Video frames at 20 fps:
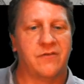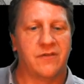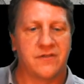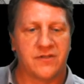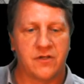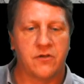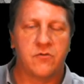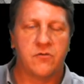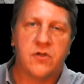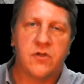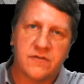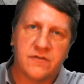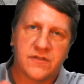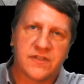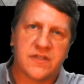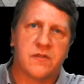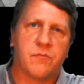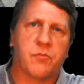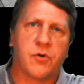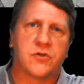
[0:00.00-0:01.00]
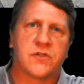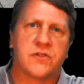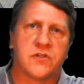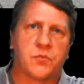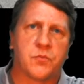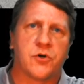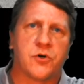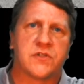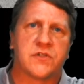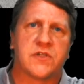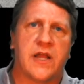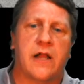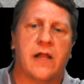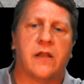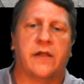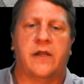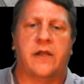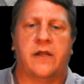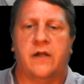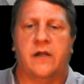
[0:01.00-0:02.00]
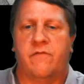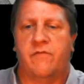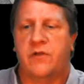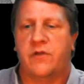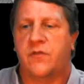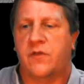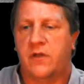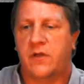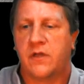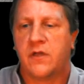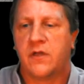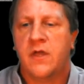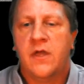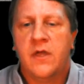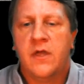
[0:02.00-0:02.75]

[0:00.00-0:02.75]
And so you see the person's personality and everything.